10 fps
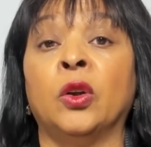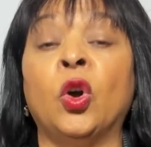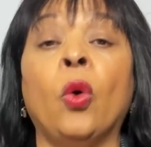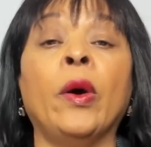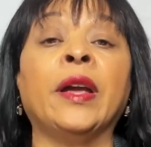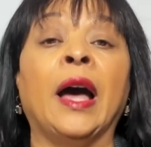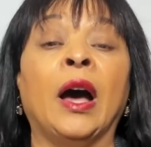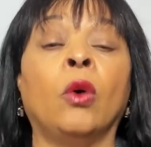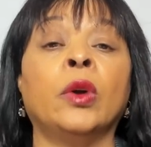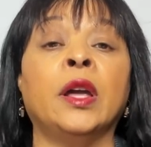going
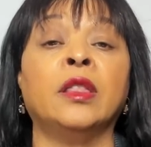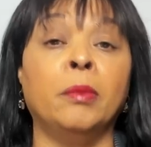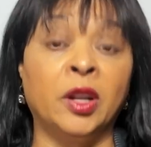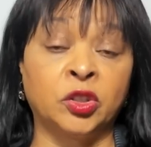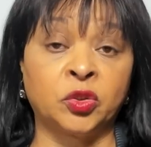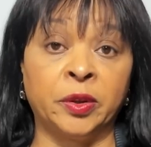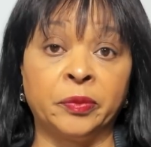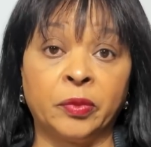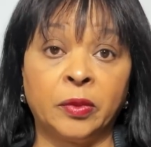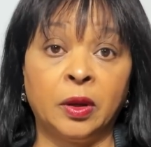out in the ministry.
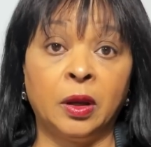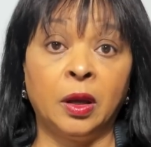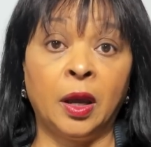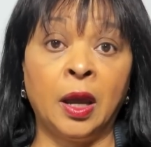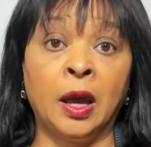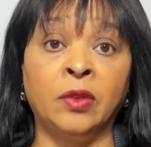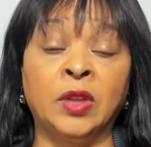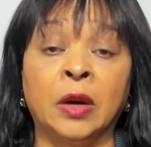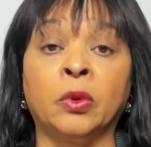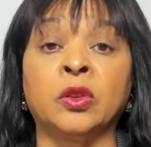And
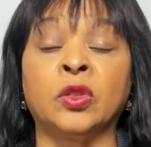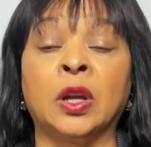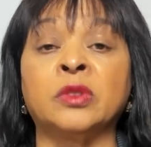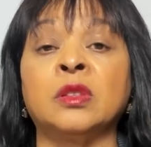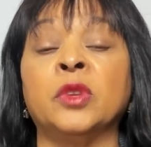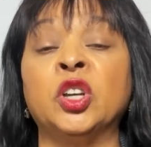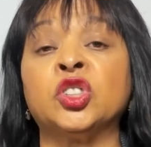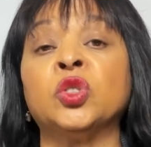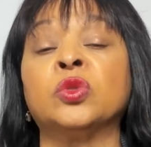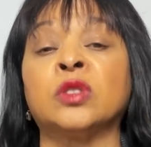there were some
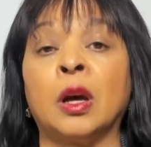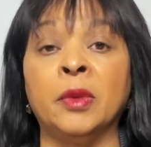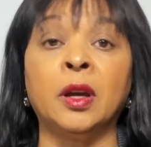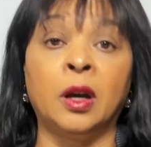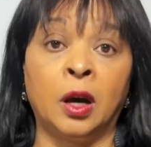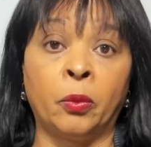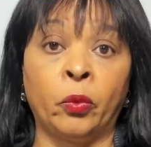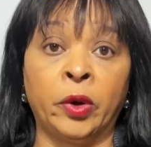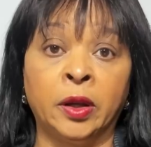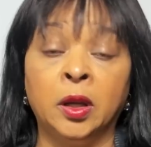issues coming up
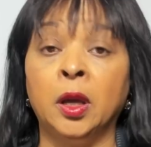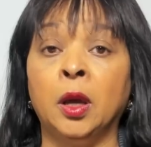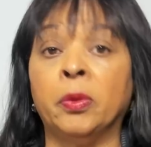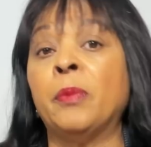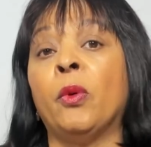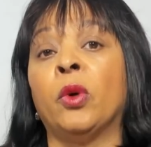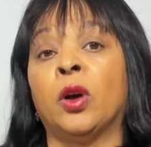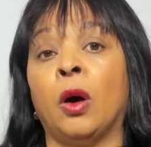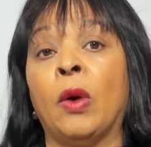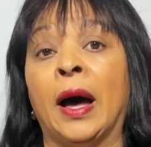when people would
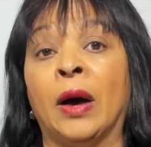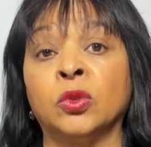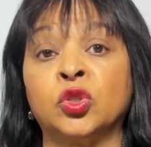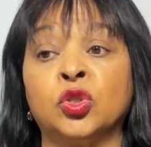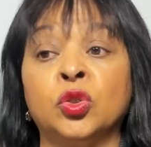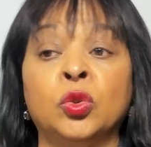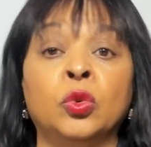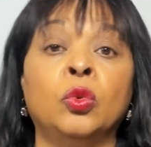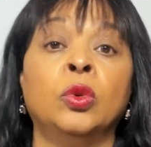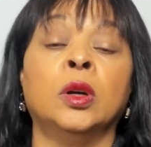go out
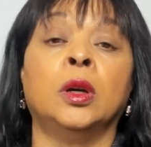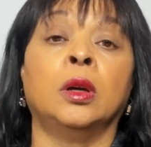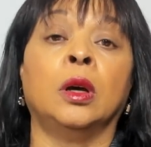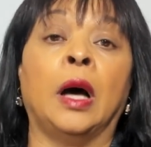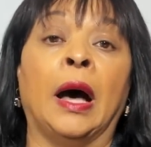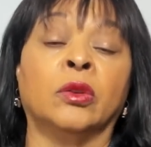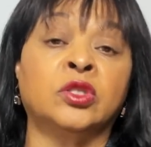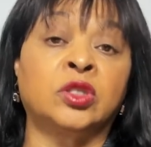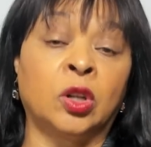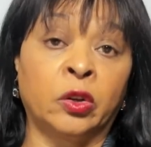in
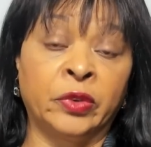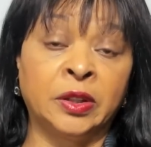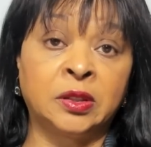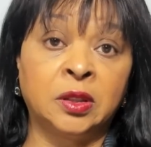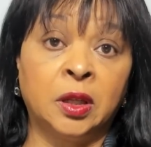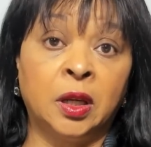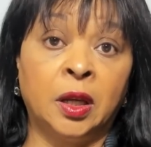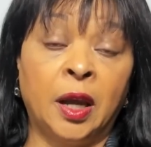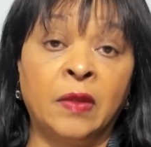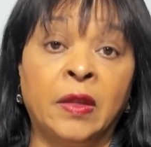service
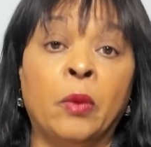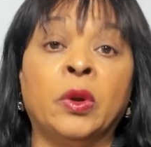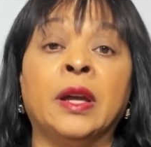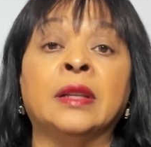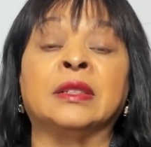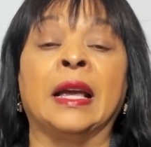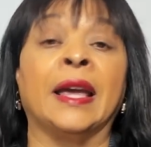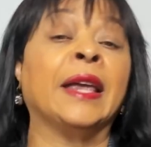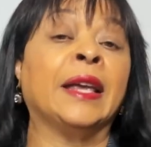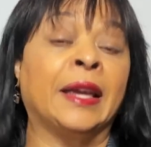and they would
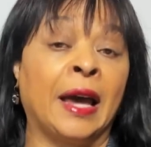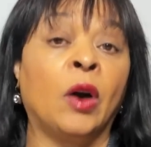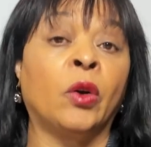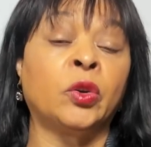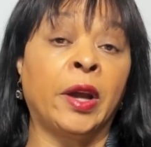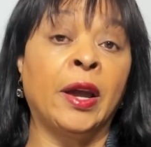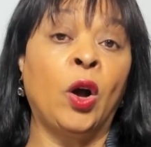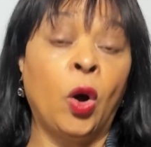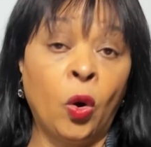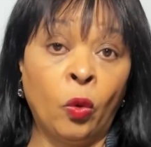encounter a
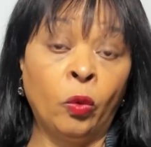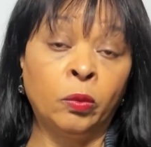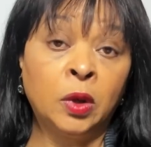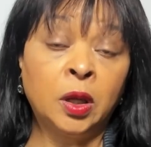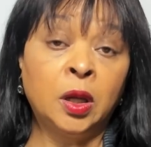home